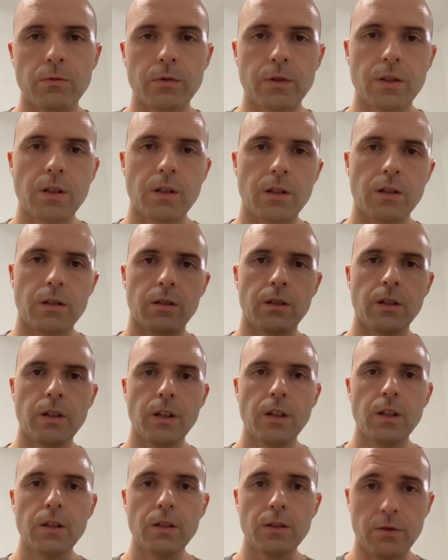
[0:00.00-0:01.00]
which are
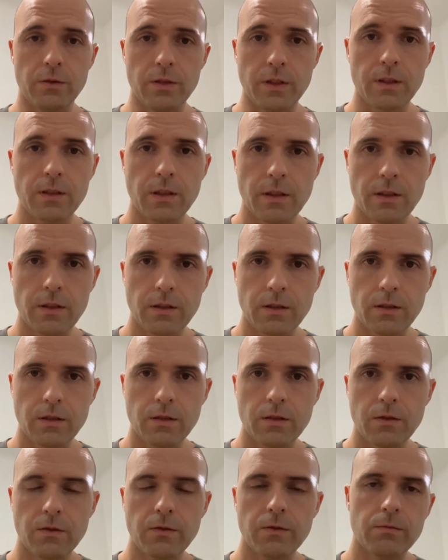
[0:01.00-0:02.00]
unit
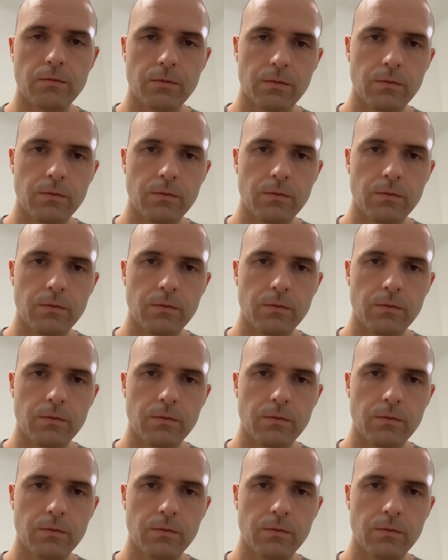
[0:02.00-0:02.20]
testing